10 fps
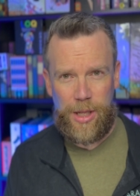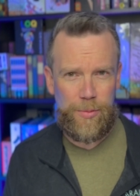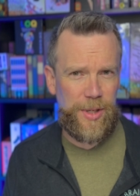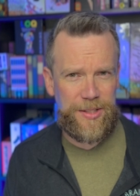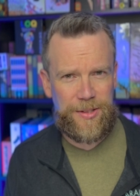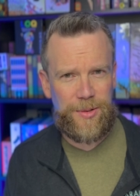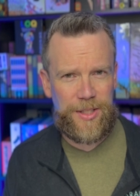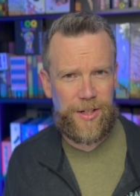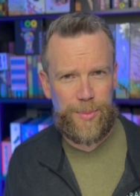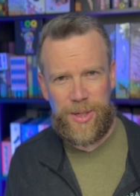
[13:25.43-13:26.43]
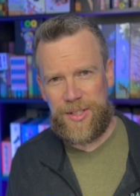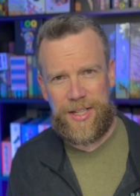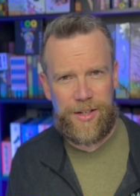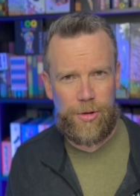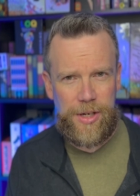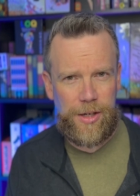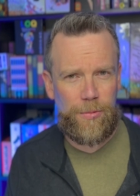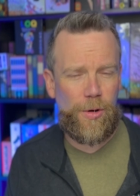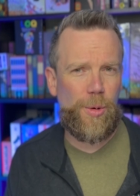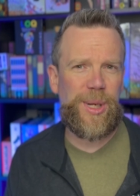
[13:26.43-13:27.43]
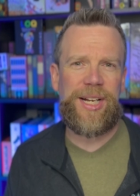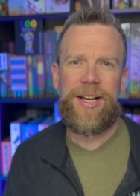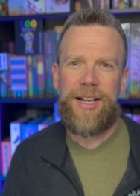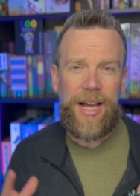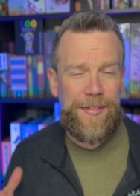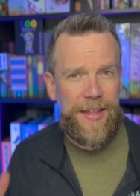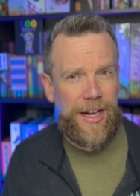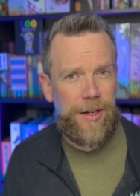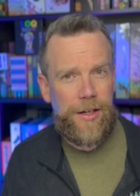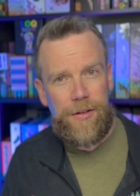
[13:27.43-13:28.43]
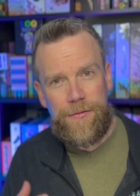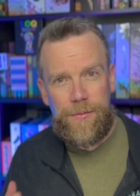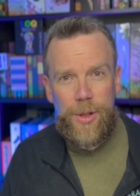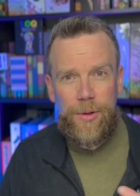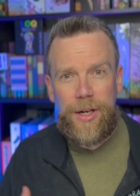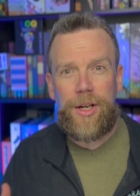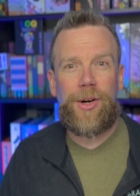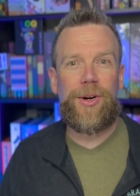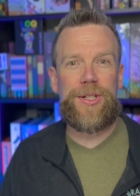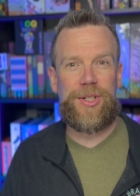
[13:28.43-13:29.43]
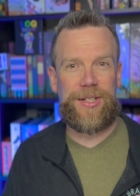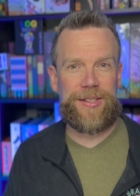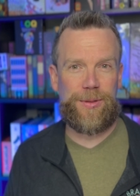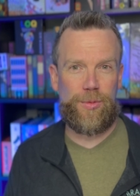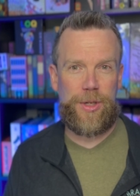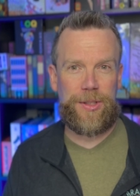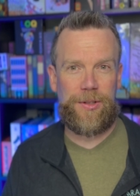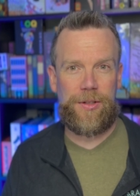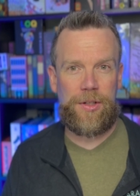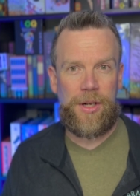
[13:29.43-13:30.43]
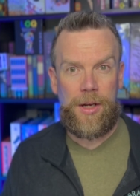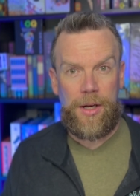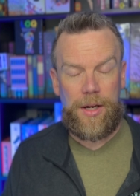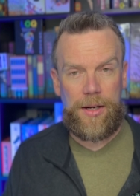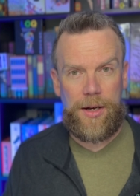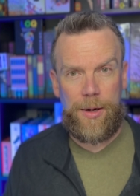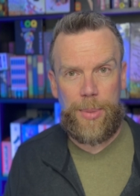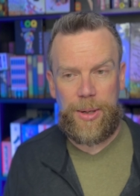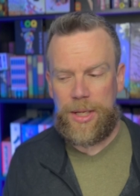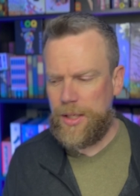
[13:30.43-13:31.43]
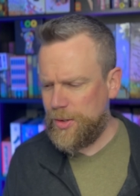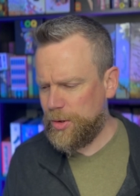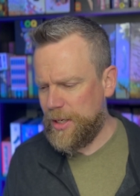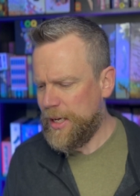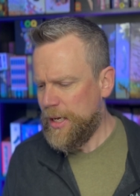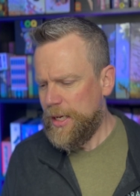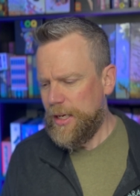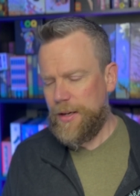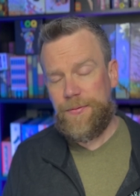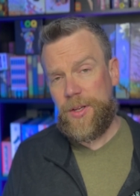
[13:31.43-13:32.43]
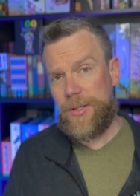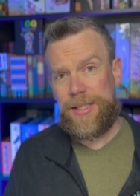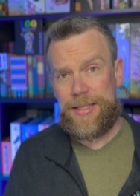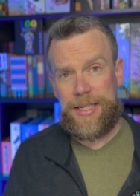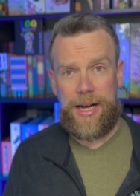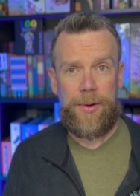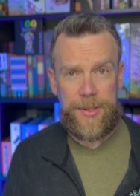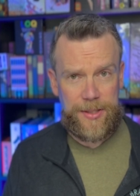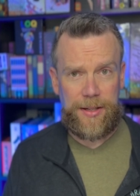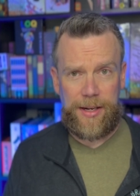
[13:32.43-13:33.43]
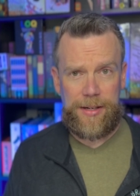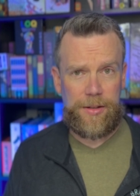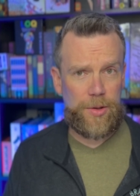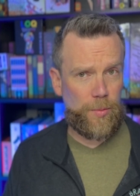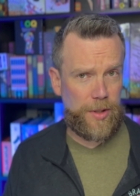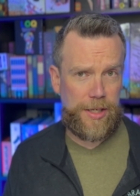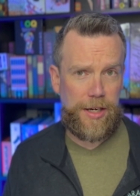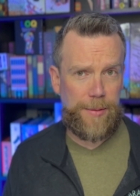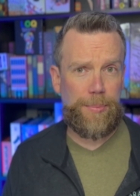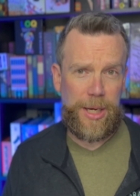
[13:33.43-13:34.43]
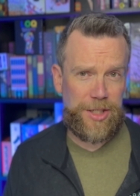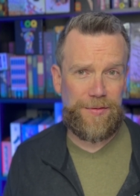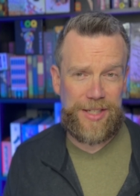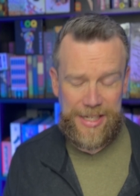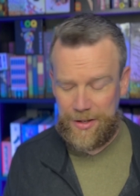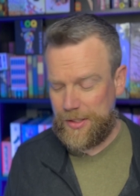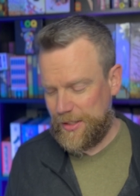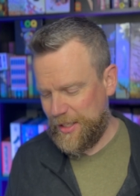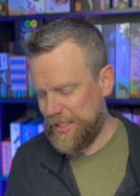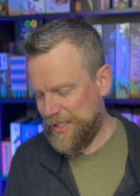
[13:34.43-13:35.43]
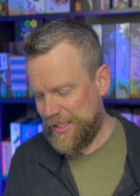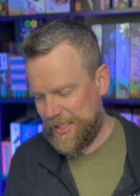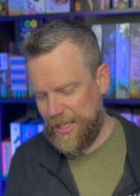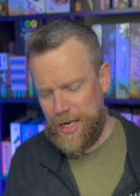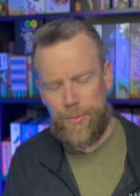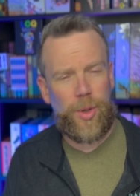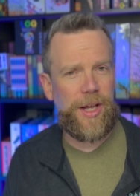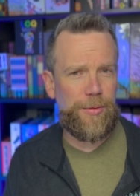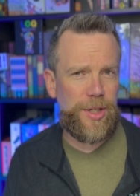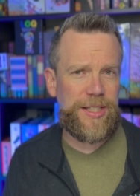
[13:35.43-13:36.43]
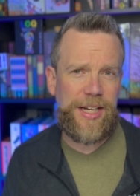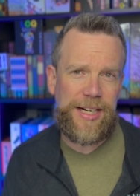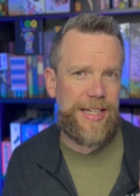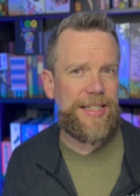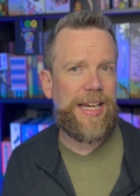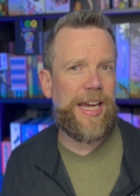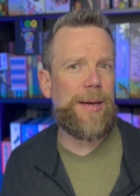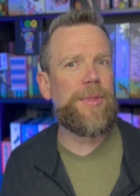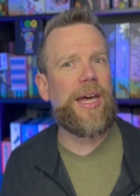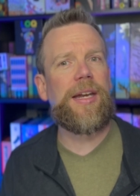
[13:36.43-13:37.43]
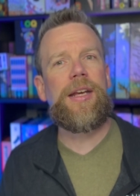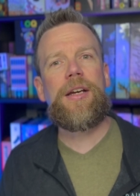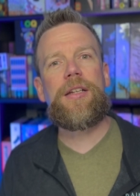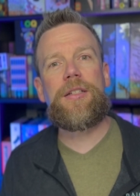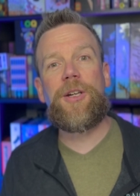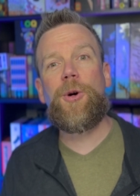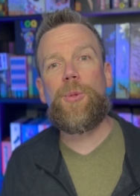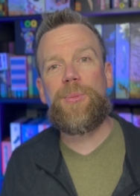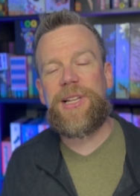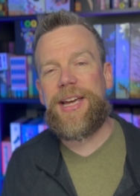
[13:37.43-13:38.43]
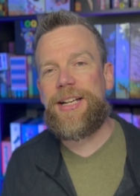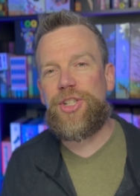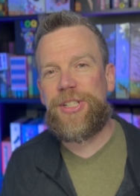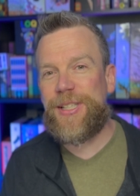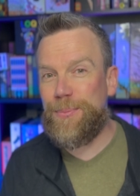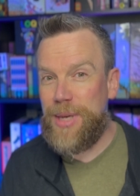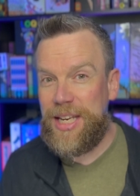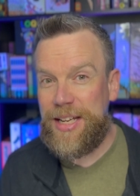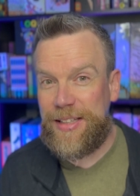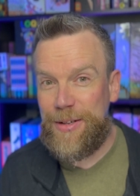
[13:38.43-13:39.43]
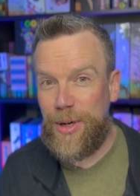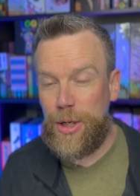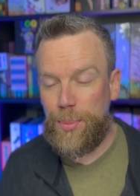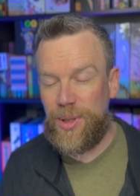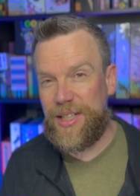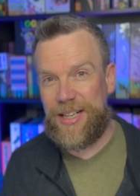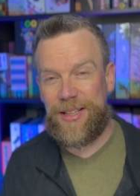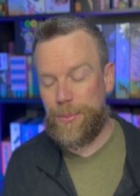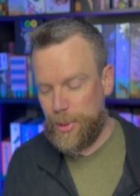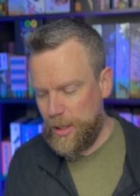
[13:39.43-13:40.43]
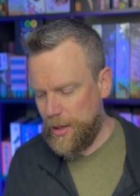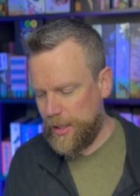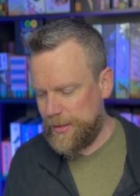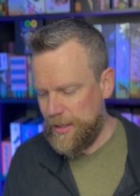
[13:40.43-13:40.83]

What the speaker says: What's Zeus all about? Is that Greek or Roman? And then you're encouraging some research about history. If there's a downside, there's really not much of a downside to this game. Well, I would say it is a game that you don't play just immediately when you pull it out of the box,